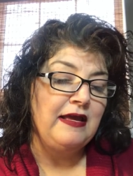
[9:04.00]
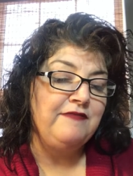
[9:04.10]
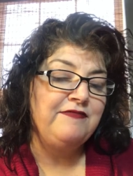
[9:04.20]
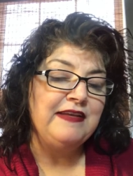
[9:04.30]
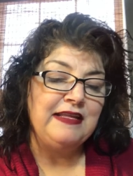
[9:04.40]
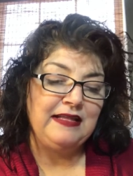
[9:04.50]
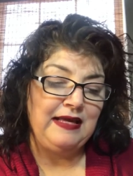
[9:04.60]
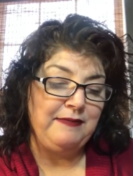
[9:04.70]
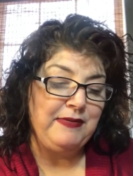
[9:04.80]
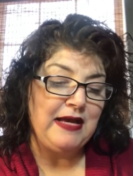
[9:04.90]

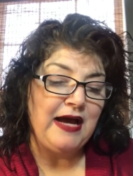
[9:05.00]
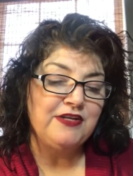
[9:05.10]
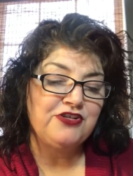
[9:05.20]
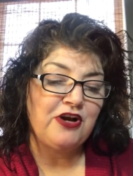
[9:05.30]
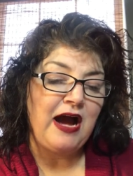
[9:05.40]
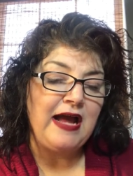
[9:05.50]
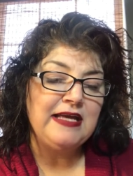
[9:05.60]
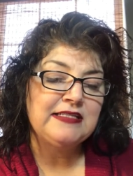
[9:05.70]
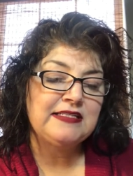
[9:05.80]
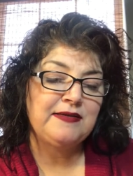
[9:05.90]
infinitely beyond your
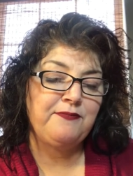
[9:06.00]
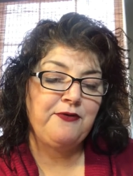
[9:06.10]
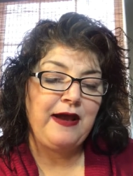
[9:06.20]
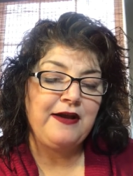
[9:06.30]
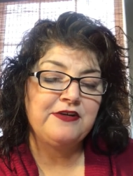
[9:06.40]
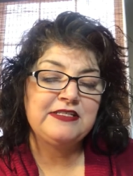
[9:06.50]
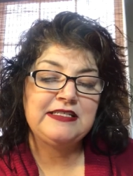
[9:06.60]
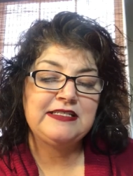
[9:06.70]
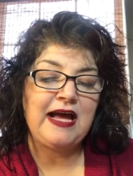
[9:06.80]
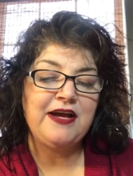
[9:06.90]
highest prayers,
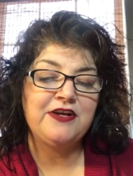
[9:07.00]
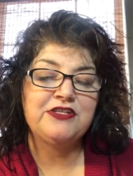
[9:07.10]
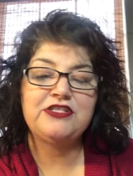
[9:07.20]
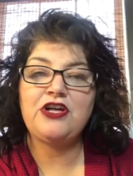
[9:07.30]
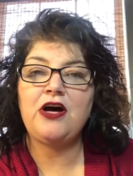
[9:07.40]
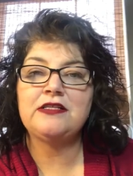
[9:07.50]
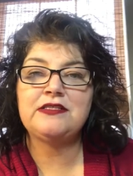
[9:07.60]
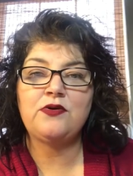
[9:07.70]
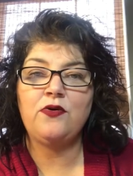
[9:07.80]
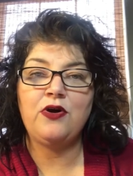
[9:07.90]
desires,
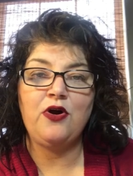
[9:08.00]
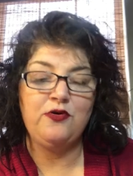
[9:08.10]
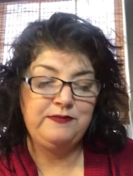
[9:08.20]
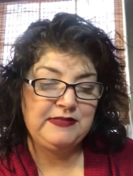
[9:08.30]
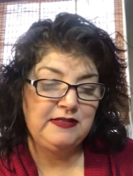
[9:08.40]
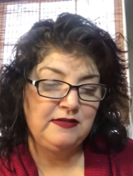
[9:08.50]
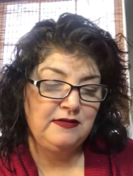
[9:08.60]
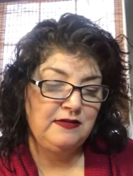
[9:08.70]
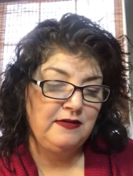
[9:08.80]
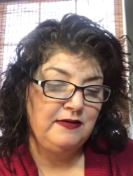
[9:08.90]
thoughts, or hopes.
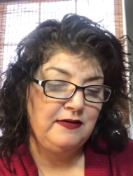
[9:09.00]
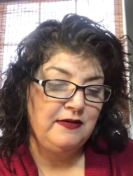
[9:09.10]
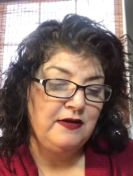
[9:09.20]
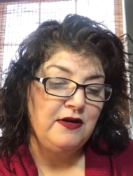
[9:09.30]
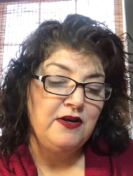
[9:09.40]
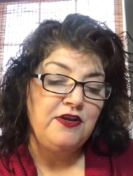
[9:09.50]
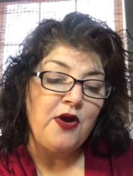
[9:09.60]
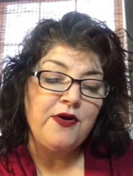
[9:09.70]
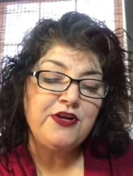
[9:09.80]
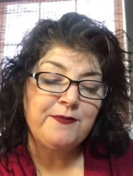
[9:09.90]

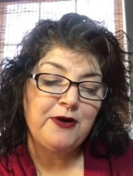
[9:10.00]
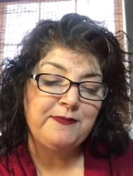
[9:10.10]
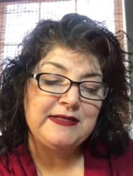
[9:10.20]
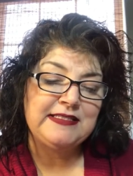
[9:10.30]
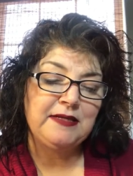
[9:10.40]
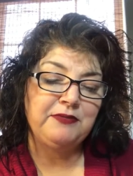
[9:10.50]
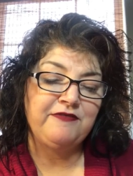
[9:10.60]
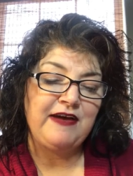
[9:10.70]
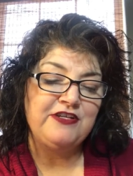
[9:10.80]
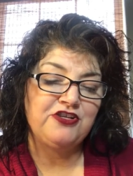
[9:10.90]
Knowing your purpose
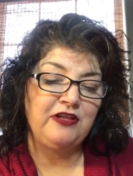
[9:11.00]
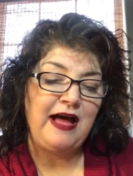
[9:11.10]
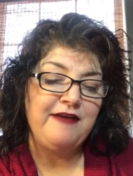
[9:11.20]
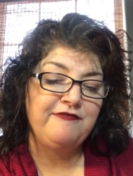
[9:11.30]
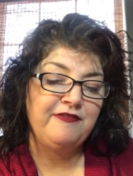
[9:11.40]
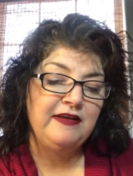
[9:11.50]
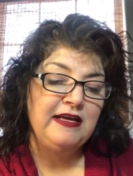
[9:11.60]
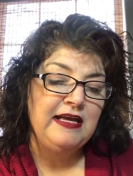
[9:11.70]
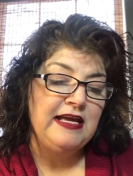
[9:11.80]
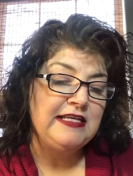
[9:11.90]
simplifies your life.
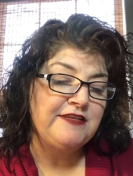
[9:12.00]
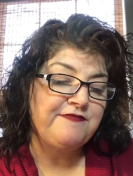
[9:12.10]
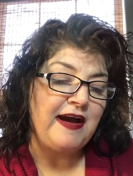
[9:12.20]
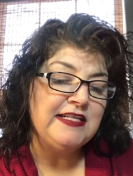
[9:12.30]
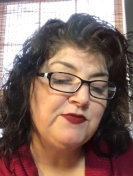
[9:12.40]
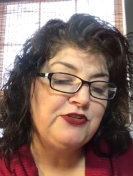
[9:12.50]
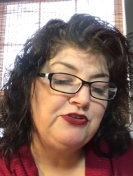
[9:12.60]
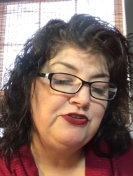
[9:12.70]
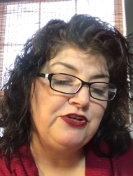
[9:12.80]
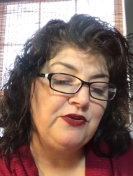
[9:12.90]
It defines what
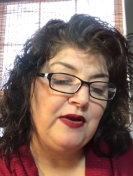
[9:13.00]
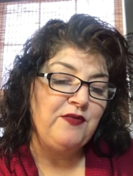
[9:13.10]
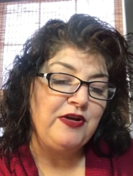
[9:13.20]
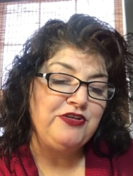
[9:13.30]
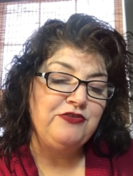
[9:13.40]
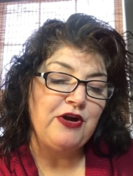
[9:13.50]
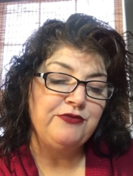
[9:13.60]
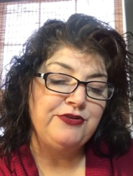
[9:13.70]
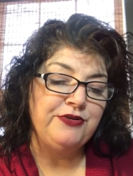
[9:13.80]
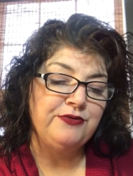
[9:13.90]
you do and what you
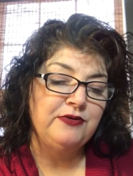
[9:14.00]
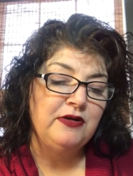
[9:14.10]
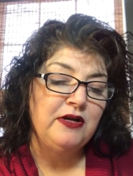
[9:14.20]
don't do.